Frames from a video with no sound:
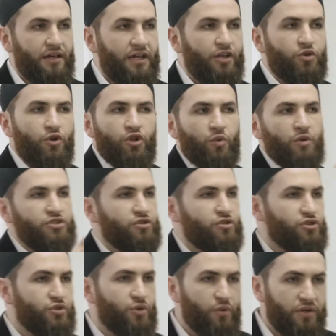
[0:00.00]
And he told her, What's
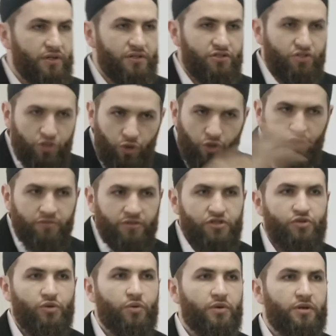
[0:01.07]
your story? She told him the
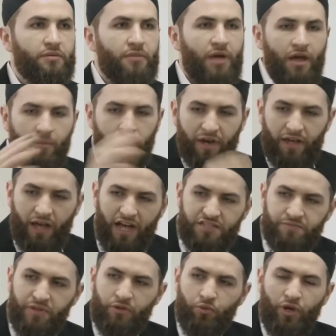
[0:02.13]
story. My
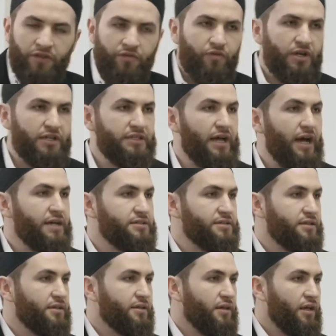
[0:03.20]
husband went for a
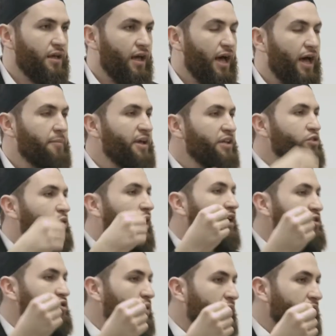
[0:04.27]
task. I made
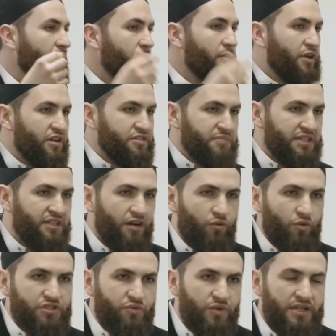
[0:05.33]
dua to Allah because my
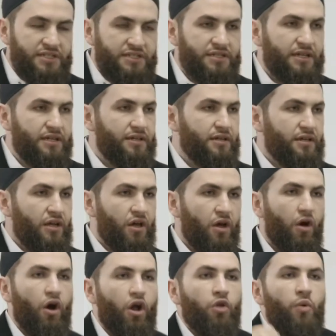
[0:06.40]
daughter was really sick.
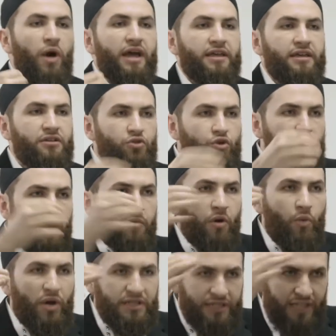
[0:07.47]
All what I can do, grab
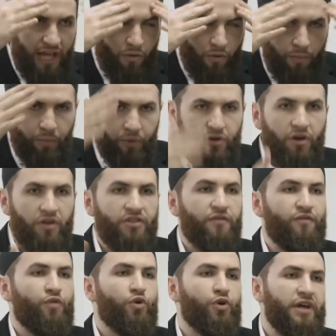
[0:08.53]
a wet towel, put it on
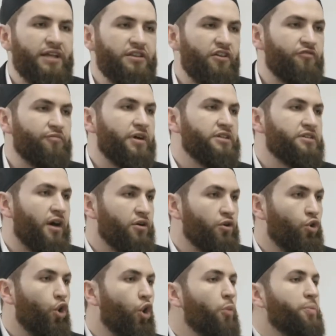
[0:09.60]
the forehead of my
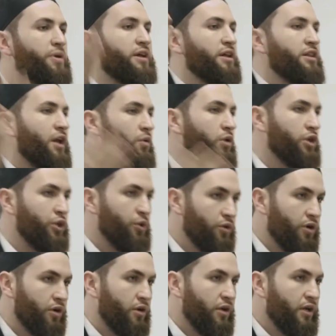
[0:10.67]
daughter, hoping Allah will
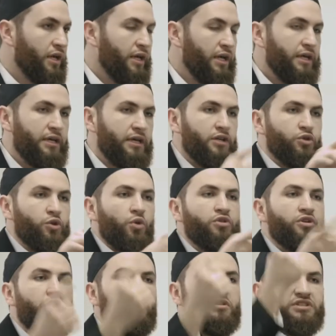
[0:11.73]
cure her. He
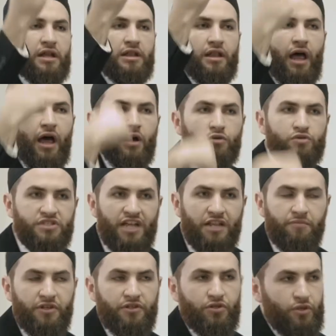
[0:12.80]
told her, It was Allah who
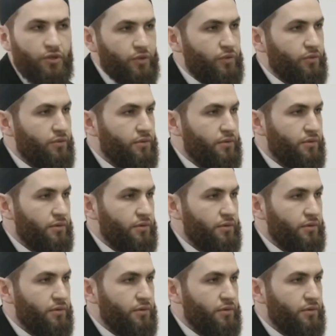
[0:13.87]
sent me to you